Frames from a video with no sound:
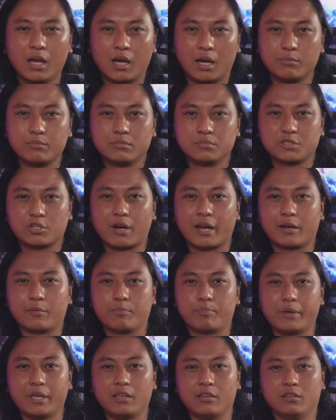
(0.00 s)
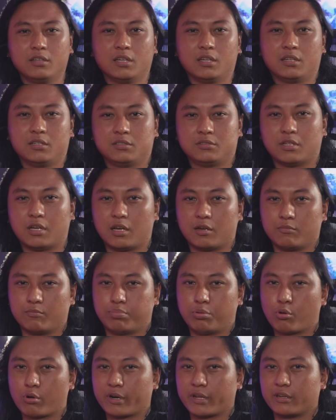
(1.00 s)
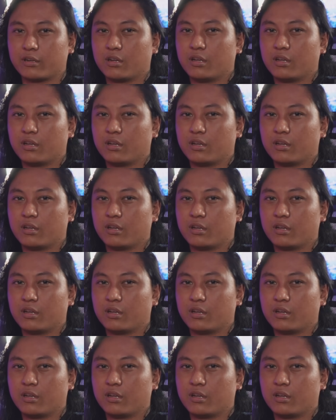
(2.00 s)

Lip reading: I'm trying to be important,